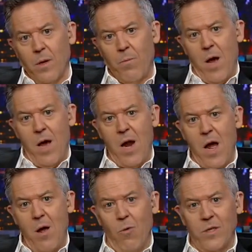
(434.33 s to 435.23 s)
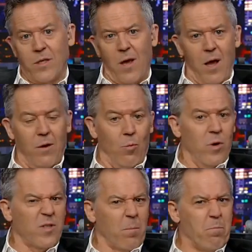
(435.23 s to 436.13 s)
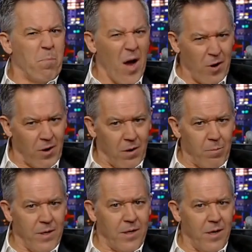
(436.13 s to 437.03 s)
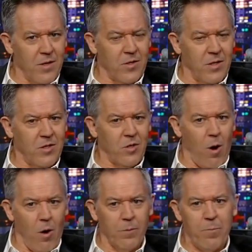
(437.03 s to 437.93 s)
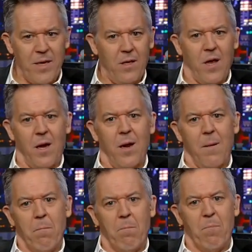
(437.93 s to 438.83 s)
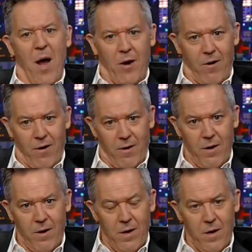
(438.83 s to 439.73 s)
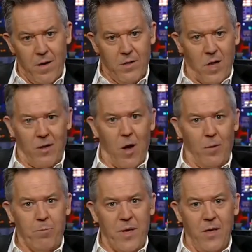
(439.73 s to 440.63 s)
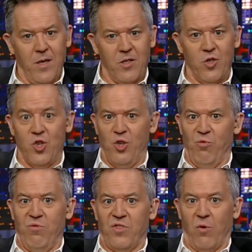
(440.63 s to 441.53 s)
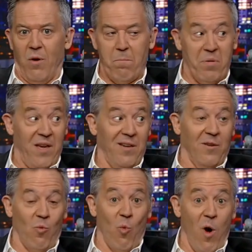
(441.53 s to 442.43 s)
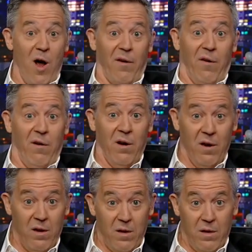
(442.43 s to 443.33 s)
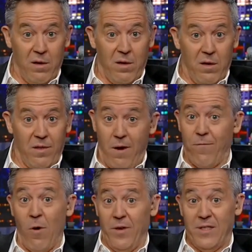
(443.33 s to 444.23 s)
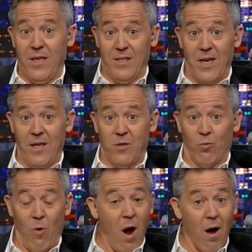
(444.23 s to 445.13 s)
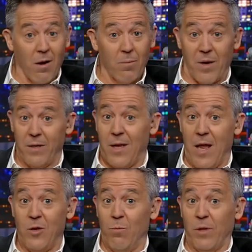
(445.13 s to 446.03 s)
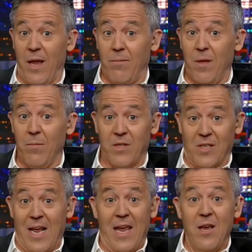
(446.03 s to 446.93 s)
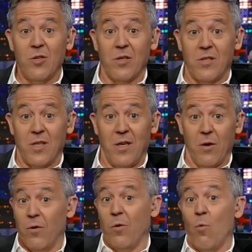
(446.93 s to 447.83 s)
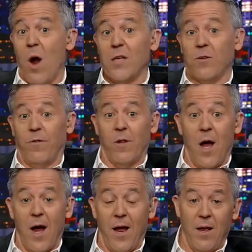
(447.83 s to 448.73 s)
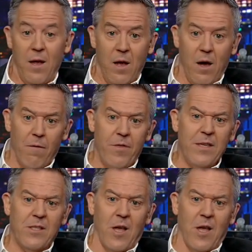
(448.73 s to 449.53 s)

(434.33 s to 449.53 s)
but I always thought it was a butter because it's called peanut butter. It's not called peanut juice or peanut water. Therefore, the TSA is wrong, but can you blame them? It's an agency under the watchful eye of this